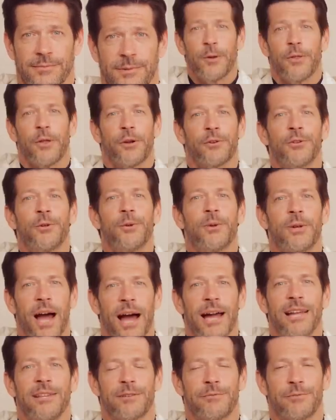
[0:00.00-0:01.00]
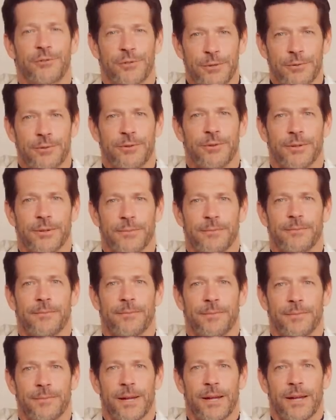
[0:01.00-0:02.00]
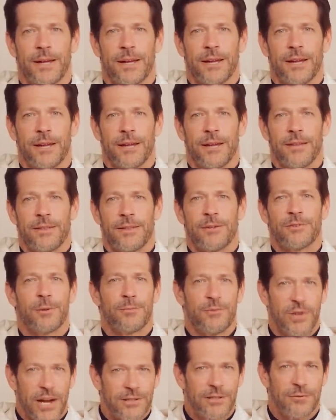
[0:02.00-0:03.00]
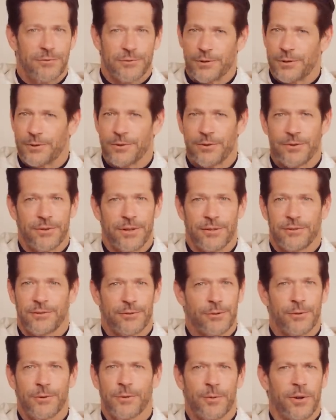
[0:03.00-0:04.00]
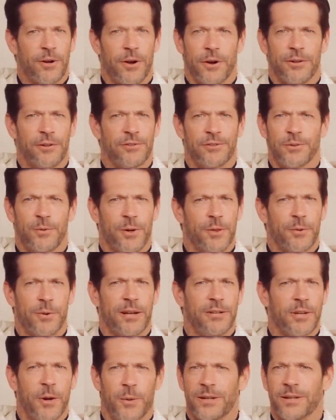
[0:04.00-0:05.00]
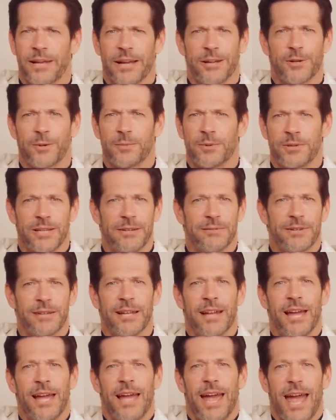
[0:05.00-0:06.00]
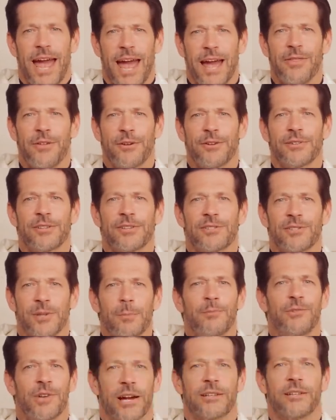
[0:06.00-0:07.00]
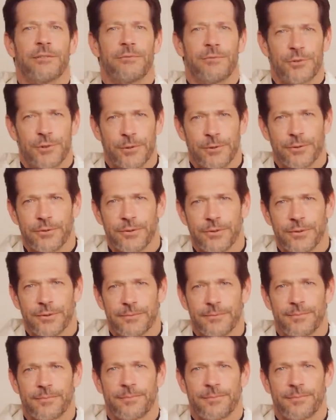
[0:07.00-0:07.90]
You know, there are two kinds of truth. There's objective truth, that's truth regardless of whether I know it, like it, or believe it, and there's subjective truth.